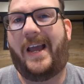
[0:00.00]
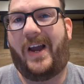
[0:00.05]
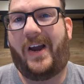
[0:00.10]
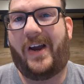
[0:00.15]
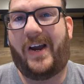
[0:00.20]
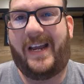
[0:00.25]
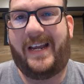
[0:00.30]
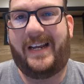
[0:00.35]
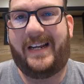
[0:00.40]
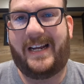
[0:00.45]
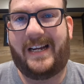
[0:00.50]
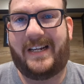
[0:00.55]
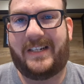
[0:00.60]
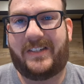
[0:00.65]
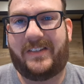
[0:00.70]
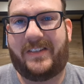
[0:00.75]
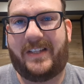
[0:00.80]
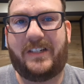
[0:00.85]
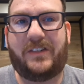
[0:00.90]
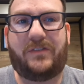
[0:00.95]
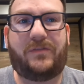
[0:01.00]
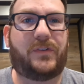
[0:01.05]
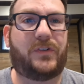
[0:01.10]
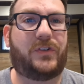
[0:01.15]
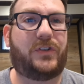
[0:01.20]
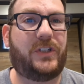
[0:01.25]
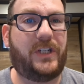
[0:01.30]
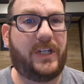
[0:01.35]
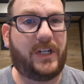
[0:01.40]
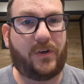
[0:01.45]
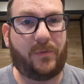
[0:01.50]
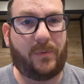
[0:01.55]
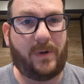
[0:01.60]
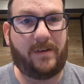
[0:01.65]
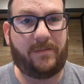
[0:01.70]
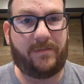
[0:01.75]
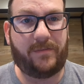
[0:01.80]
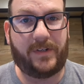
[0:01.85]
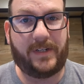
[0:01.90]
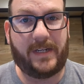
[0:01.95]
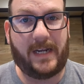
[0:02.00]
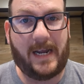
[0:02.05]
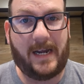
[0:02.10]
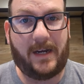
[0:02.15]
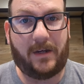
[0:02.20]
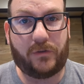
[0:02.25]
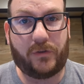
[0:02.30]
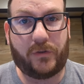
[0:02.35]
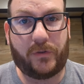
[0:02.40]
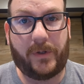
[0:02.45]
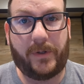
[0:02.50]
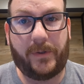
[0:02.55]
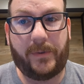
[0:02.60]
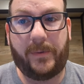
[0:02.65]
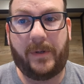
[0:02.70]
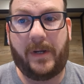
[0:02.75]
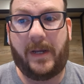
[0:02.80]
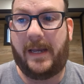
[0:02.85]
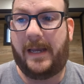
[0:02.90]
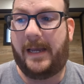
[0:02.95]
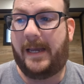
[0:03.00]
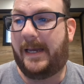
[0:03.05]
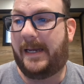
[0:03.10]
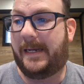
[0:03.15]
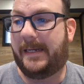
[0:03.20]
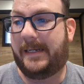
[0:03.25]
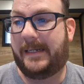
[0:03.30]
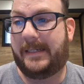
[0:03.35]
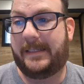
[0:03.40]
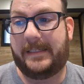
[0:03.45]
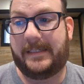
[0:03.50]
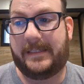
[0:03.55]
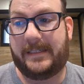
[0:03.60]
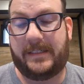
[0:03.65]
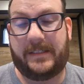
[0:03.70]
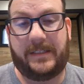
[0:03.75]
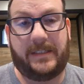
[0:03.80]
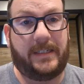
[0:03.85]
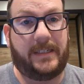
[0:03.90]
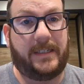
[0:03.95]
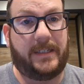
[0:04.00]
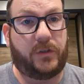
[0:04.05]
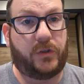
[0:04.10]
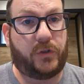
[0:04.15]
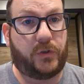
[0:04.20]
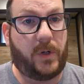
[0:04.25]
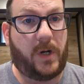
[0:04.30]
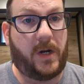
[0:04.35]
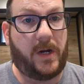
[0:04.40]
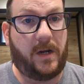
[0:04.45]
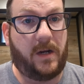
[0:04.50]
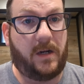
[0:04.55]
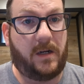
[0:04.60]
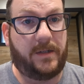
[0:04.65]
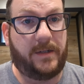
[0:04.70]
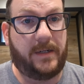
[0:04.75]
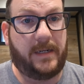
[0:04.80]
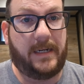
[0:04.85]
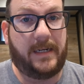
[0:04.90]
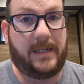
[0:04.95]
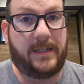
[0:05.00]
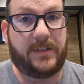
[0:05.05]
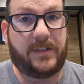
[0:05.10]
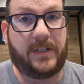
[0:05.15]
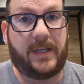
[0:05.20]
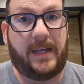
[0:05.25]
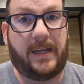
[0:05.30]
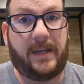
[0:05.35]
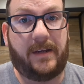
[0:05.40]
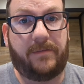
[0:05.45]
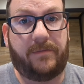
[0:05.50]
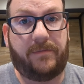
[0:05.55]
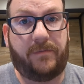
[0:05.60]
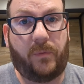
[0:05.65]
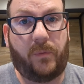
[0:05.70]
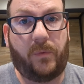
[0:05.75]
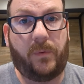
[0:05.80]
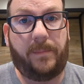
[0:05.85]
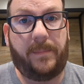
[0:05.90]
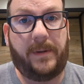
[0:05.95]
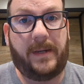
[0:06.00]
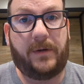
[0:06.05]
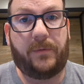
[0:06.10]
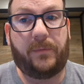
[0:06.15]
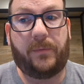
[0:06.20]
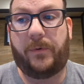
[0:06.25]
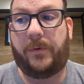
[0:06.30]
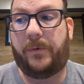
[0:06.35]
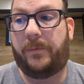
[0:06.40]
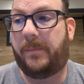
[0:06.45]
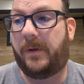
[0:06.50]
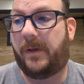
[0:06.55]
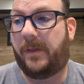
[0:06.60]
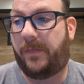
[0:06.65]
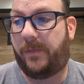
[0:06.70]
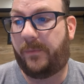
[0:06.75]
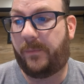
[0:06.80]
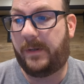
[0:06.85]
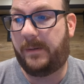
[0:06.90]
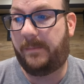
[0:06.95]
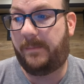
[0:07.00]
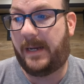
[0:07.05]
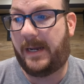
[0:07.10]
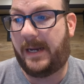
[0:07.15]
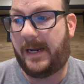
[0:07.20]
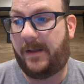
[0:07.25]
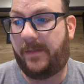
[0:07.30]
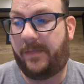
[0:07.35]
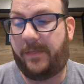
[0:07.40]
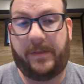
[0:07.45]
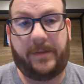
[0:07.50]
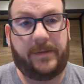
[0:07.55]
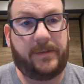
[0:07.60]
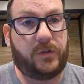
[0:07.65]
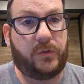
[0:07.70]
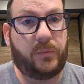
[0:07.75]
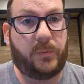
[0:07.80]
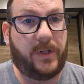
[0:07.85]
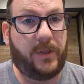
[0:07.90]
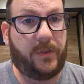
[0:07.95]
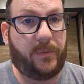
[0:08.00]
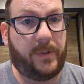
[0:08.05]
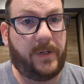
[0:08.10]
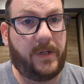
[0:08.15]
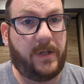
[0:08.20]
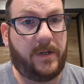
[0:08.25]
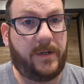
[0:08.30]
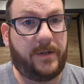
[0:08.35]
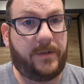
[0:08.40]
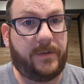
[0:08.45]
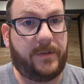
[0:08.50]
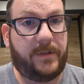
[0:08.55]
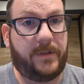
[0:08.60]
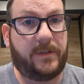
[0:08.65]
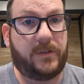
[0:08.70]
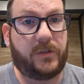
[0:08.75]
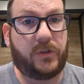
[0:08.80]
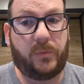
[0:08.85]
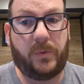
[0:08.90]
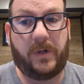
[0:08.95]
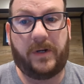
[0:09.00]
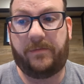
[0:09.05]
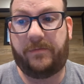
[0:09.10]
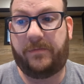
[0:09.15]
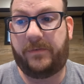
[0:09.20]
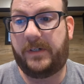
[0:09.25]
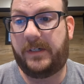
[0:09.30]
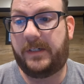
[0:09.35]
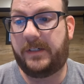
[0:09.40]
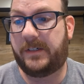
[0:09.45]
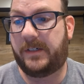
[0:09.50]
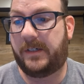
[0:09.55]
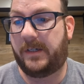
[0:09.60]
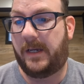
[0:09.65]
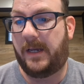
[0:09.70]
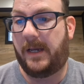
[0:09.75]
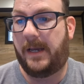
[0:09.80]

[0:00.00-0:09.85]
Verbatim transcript: All right, hey guys, thanks for sticking around for the outro. Again, this is the Tryon. It is a four bedroom, three bath, 2,300 square foot.